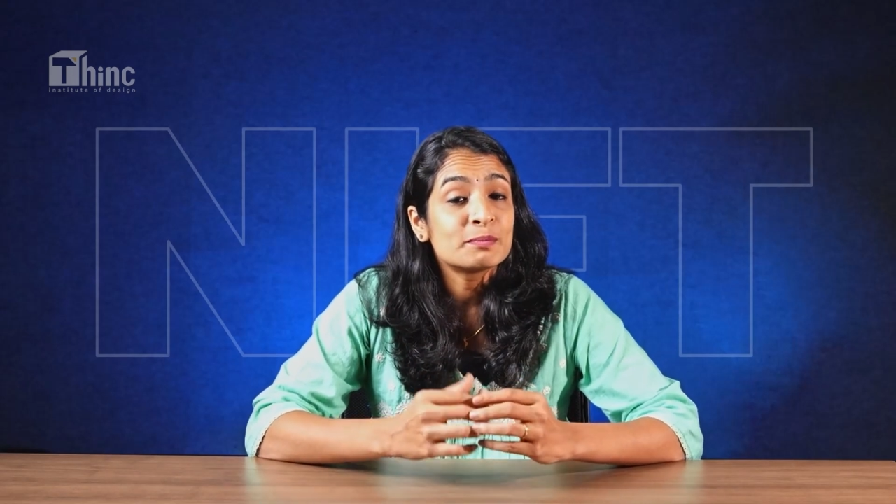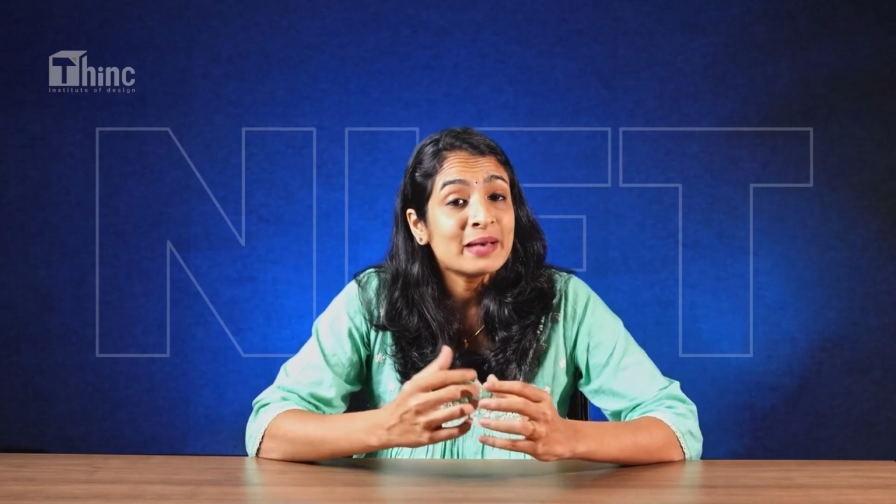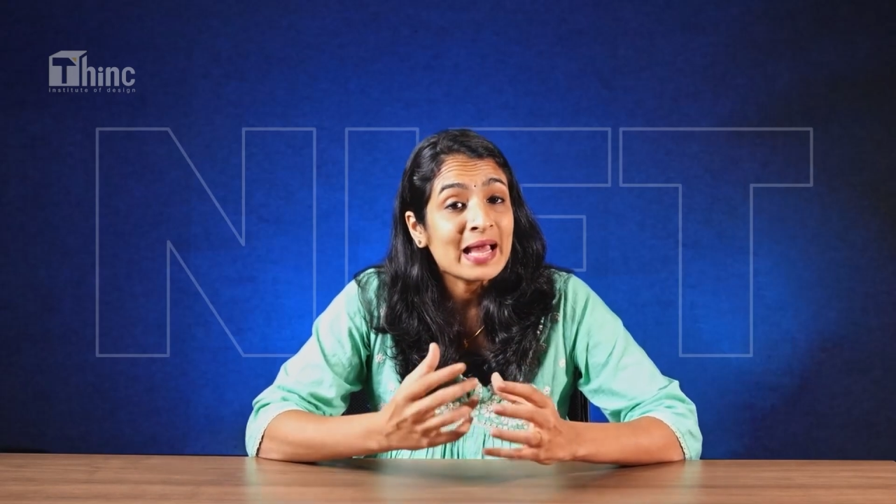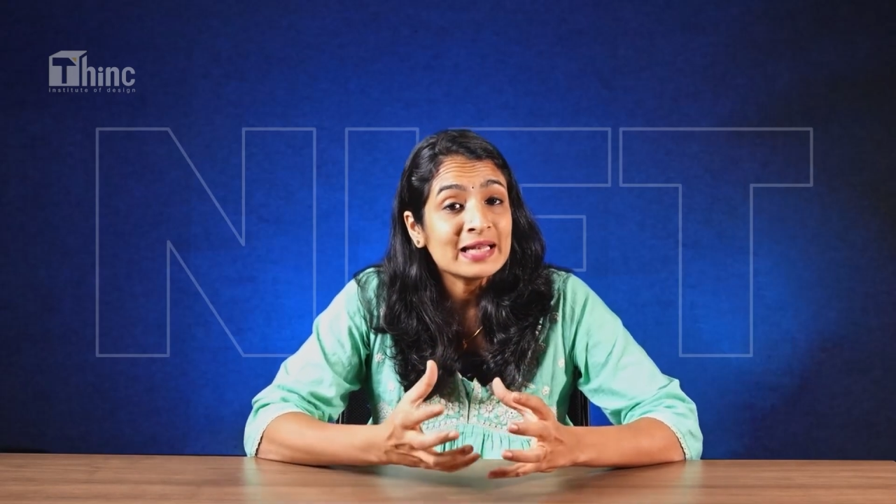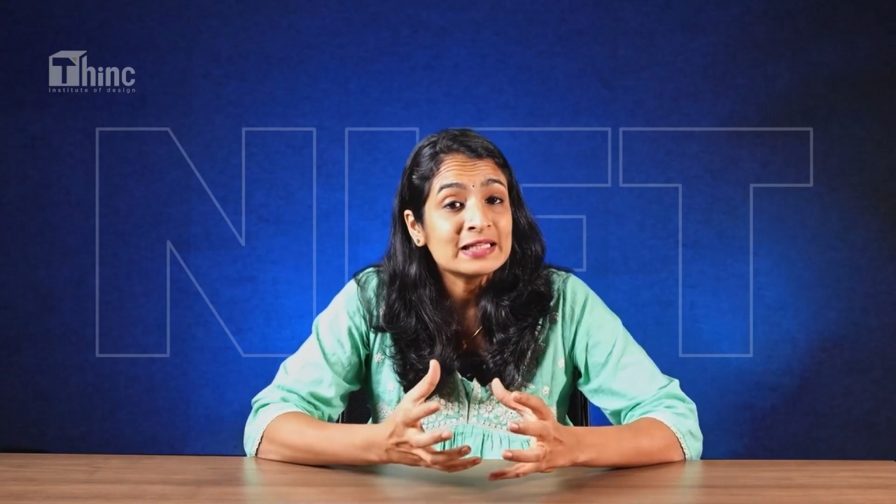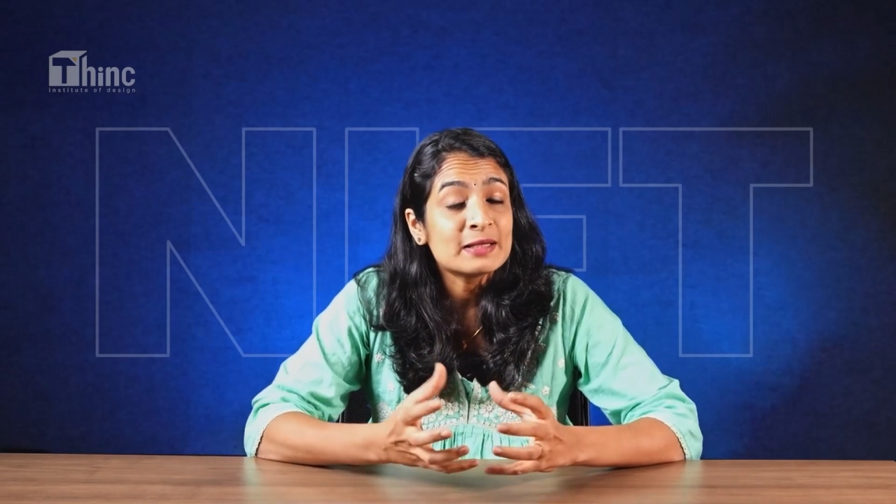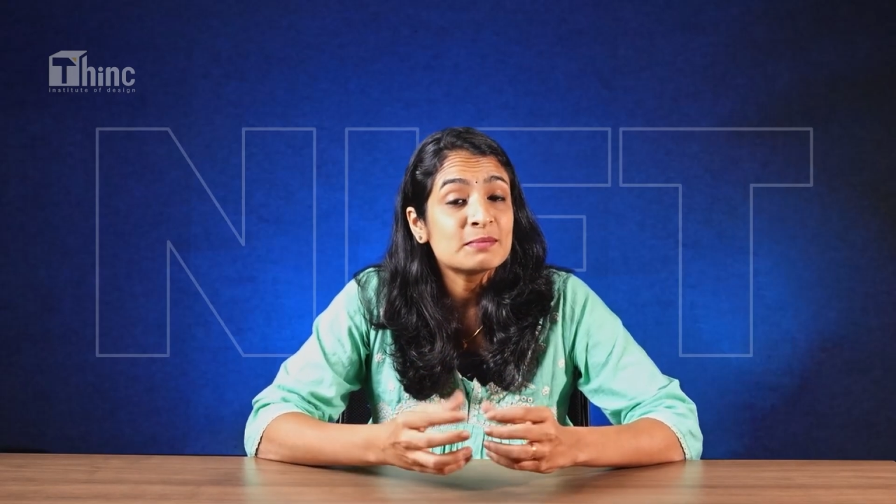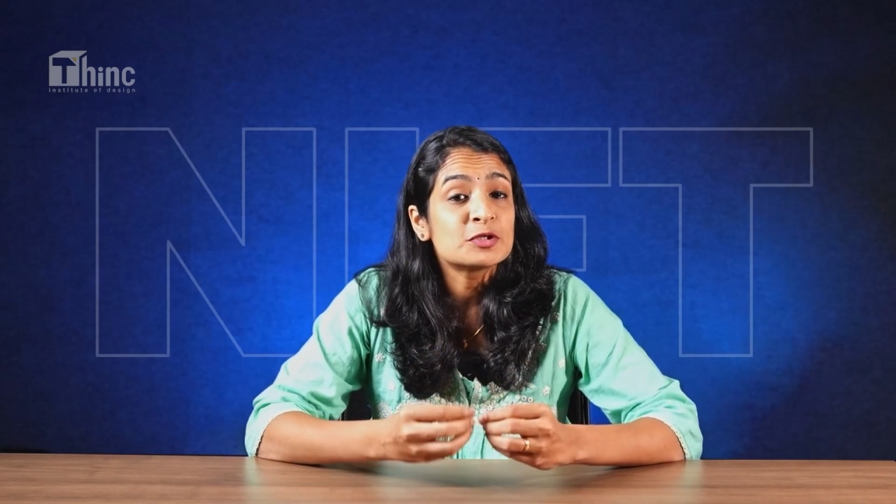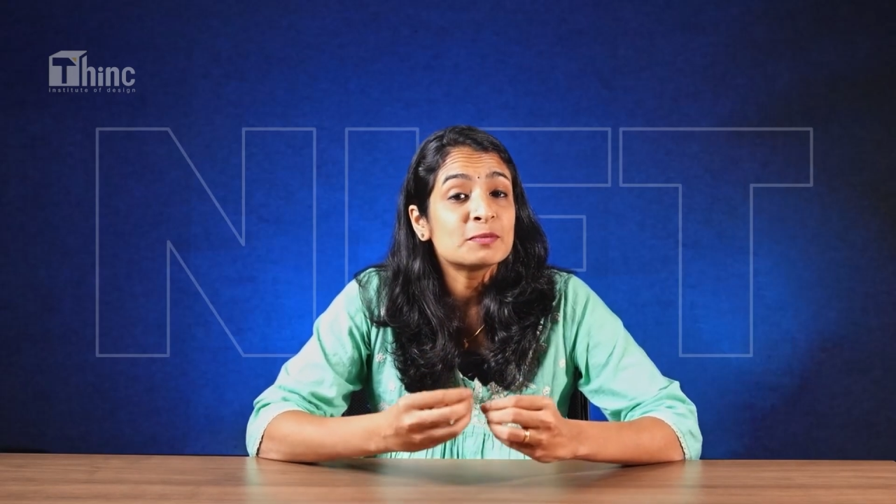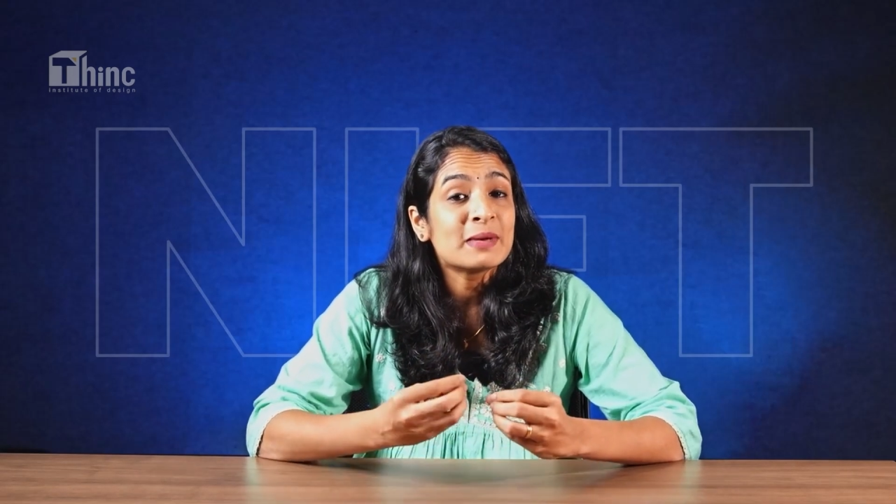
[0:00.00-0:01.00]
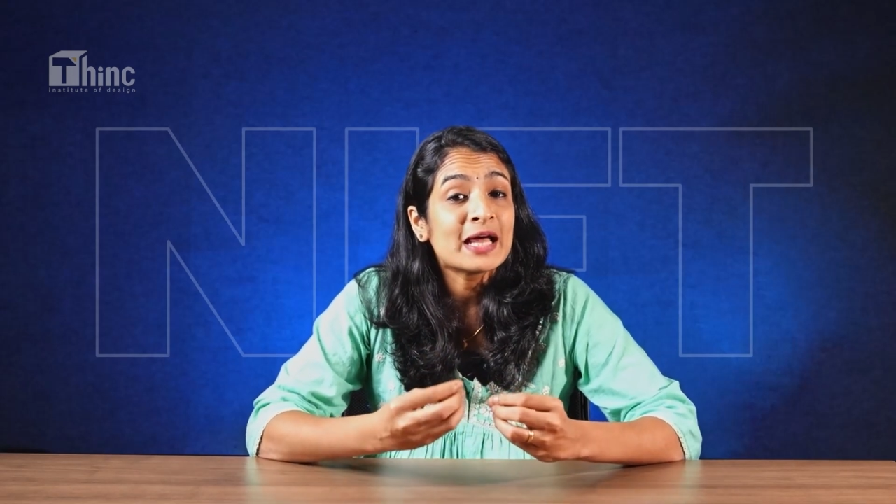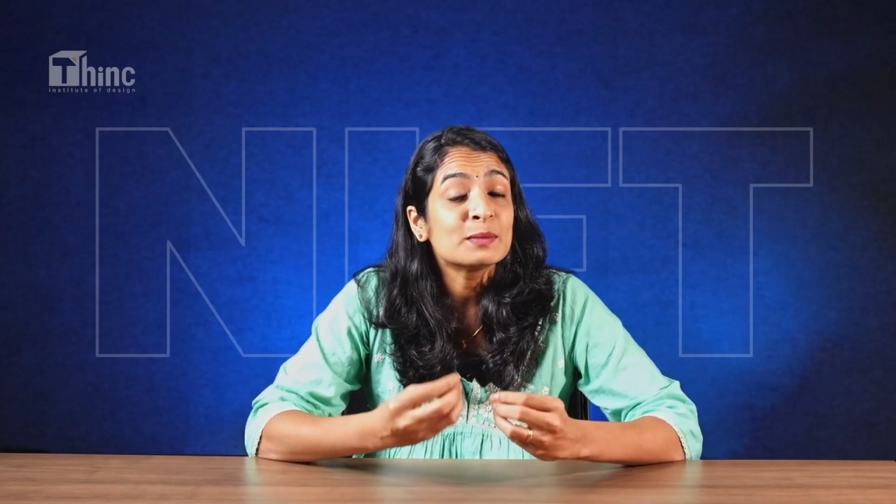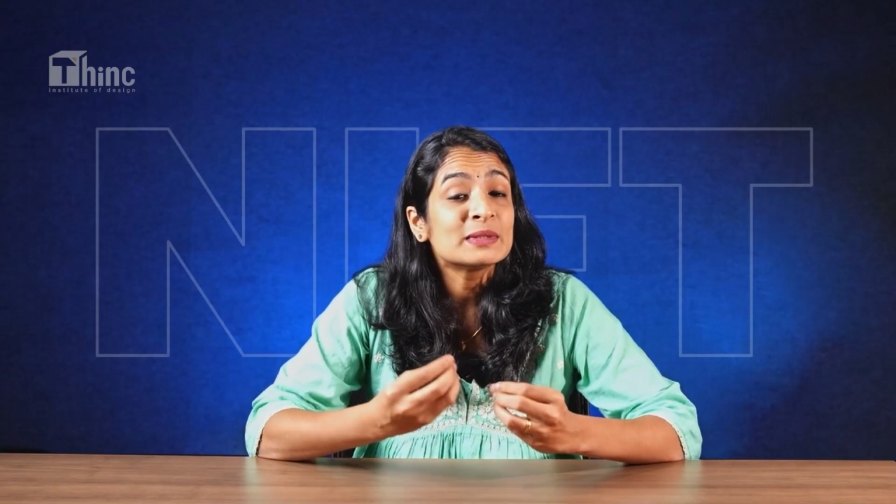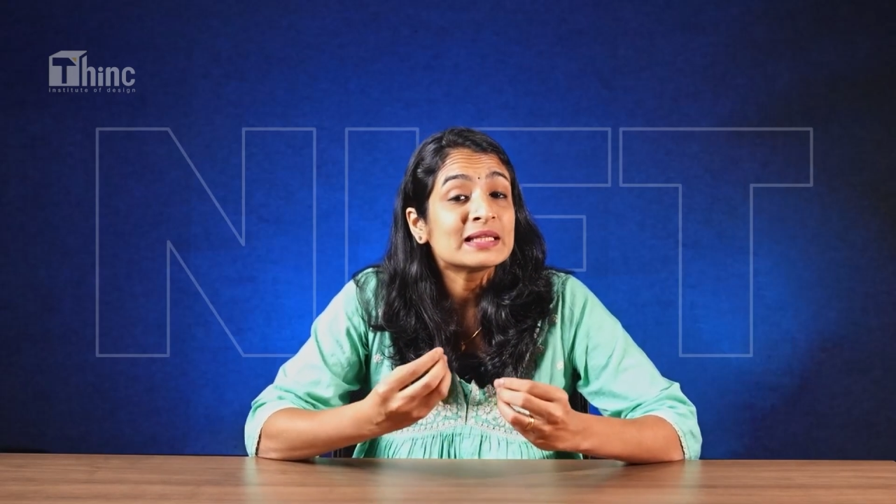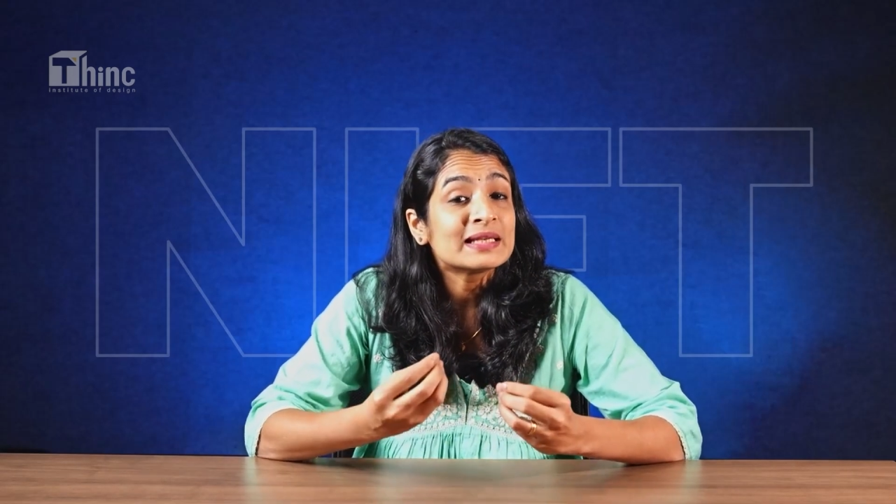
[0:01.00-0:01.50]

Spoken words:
plan with